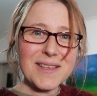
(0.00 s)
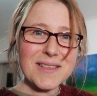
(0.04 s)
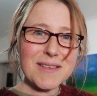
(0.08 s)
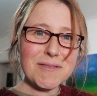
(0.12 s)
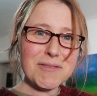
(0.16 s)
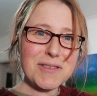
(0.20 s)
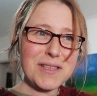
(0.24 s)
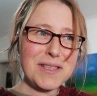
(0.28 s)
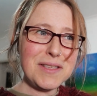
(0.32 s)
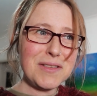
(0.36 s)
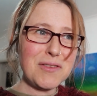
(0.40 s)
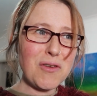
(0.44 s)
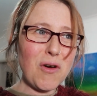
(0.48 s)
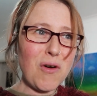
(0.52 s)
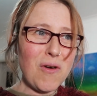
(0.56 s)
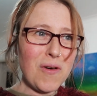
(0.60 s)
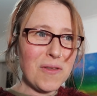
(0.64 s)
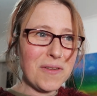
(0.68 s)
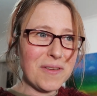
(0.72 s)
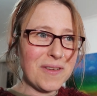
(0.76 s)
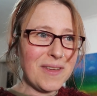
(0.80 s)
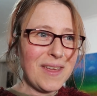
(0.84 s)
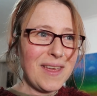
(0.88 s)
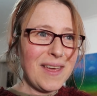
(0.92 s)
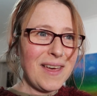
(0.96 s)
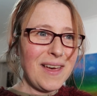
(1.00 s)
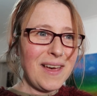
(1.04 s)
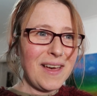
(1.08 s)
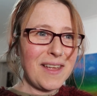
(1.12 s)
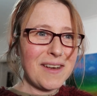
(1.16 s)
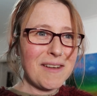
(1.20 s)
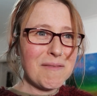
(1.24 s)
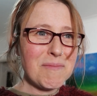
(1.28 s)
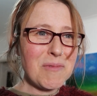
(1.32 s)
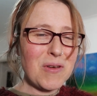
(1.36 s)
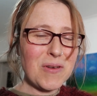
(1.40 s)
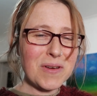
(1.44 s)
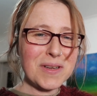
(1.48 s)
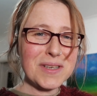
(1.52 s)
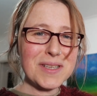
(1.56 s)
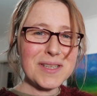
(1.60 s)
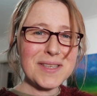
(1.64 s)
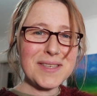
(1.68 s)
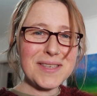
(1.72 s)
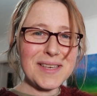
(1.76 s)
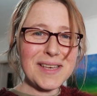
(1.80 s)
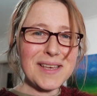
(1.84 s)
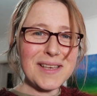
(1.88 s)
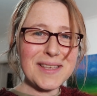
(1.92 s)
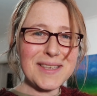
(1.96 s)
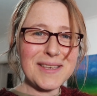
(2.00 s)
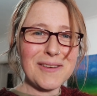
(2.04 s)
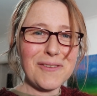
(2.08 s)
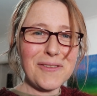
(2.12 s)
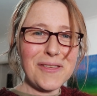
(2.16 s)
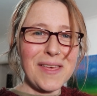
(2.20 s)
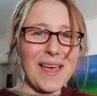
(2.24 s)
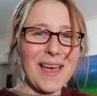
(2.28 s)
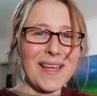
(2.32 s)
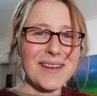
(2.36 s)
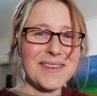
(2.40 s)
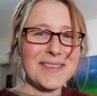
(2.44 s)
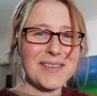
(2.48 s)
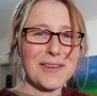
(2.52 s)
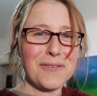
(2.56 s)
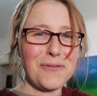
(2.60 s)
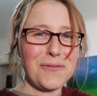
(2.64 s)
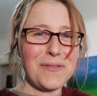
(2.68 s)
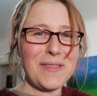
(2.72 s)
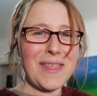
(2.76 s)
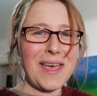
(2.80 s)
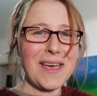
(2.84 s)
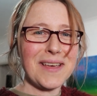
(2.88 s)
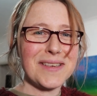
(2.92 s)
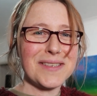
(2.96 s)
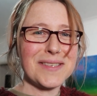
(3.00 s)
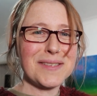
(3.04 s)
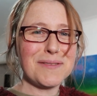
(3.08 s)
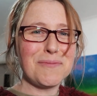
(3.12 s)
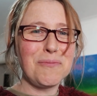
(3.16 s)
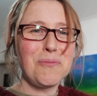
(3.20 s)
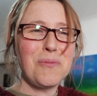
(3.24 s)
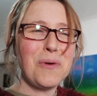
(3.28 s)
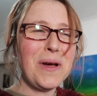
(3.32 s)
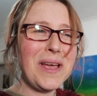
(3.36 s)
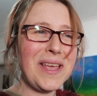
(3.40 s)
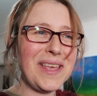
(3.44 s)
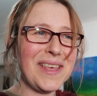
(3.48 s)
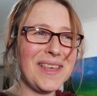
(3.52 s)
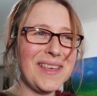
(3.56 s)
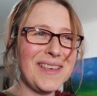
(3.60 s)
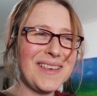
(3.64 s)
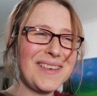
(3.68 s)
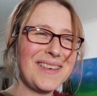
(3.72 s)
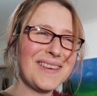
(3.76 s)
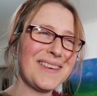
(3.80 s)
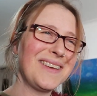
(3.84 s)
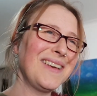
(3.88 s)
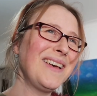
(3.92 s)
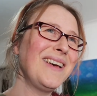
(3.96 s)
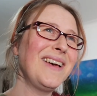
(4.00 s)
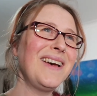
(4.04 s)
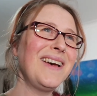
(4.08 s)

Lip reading: So she's gone, and I'm not going to see her till the end of next week.